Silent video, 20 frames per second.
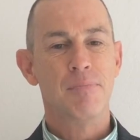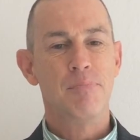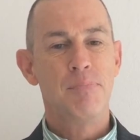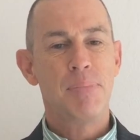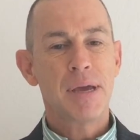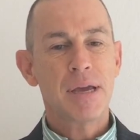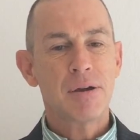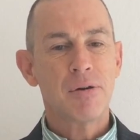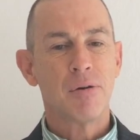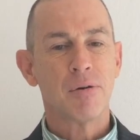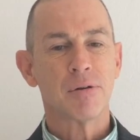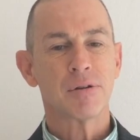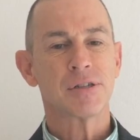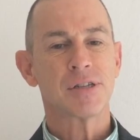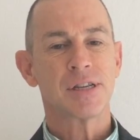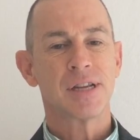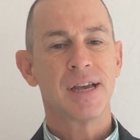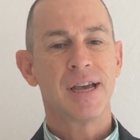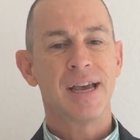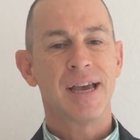
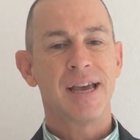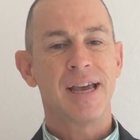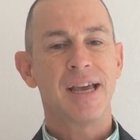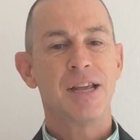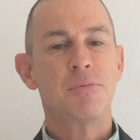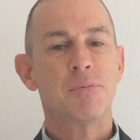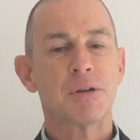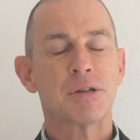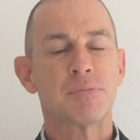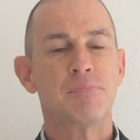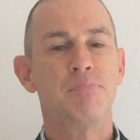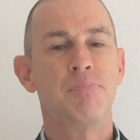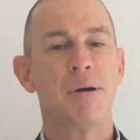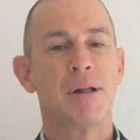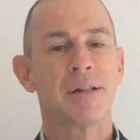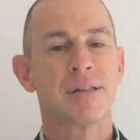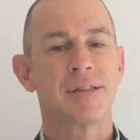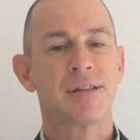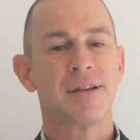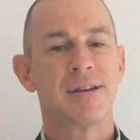because it was
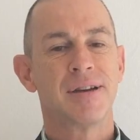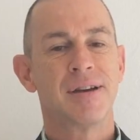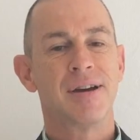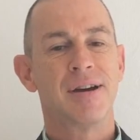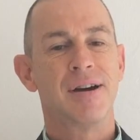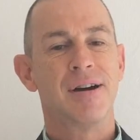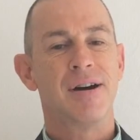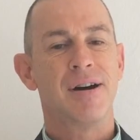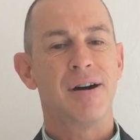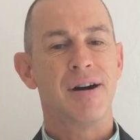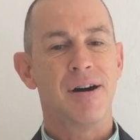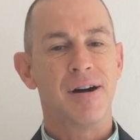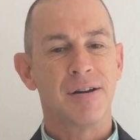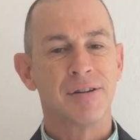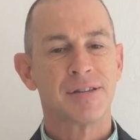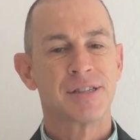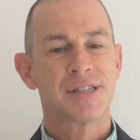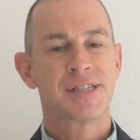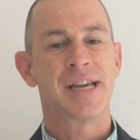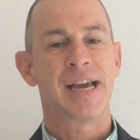built
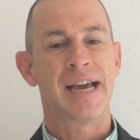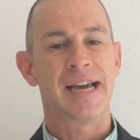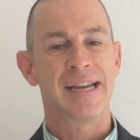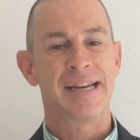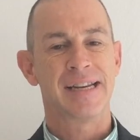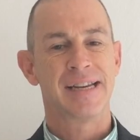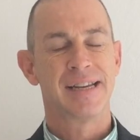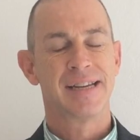on sand.